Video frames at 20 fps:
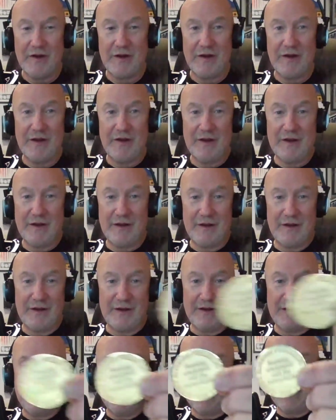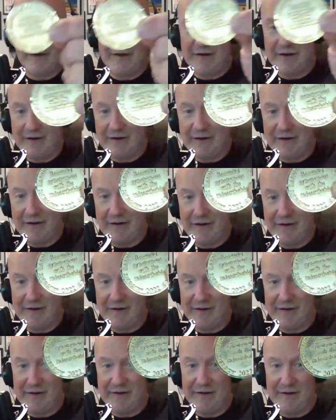
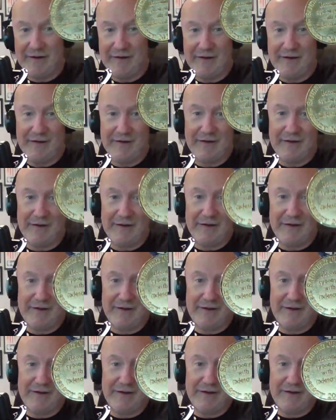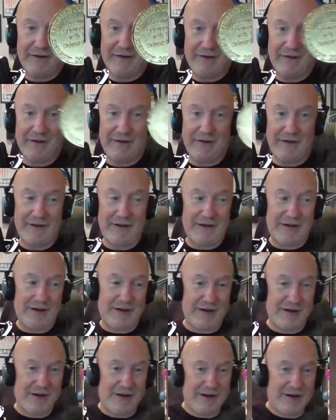
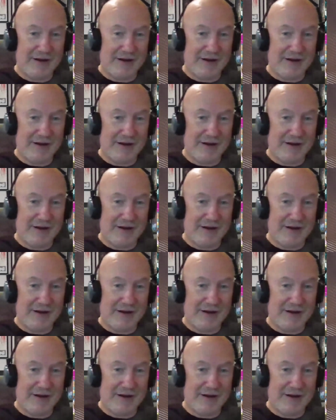(silence)